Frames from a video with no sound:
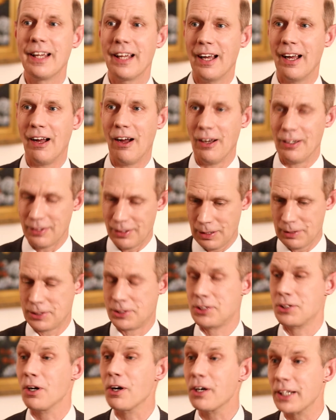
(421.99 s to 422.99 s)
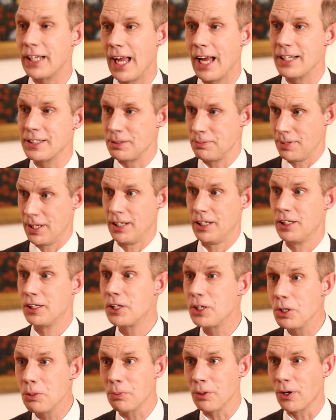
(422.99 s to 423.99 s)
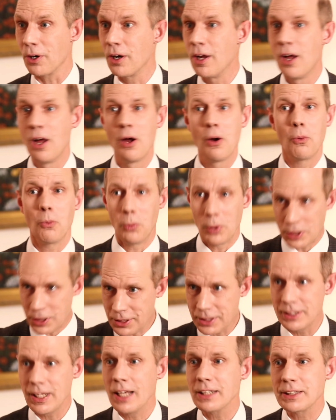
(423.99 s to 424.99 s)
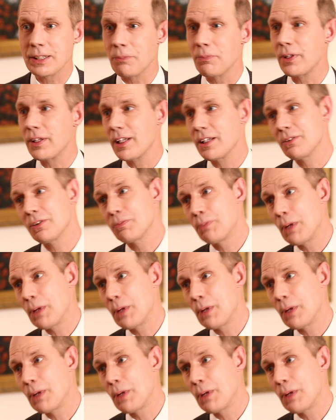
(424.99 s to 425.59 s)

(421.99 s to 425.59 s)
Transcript: in sarcasm and in humor, which is not something that